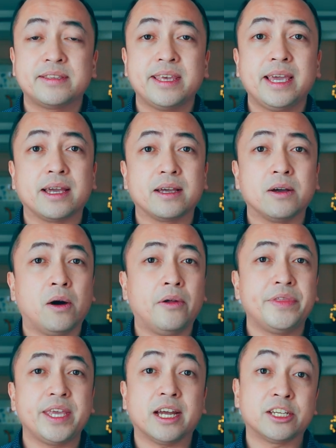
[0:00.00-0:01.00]
thing
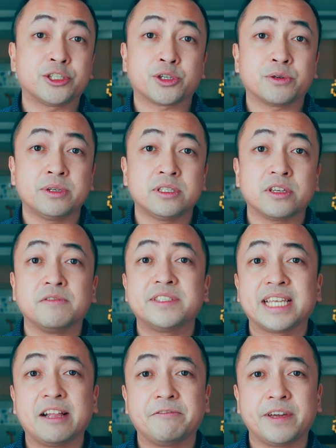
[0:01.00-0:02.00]
called the assurance of
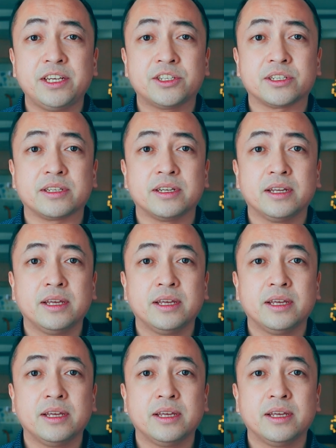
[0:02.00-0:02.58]
salvation.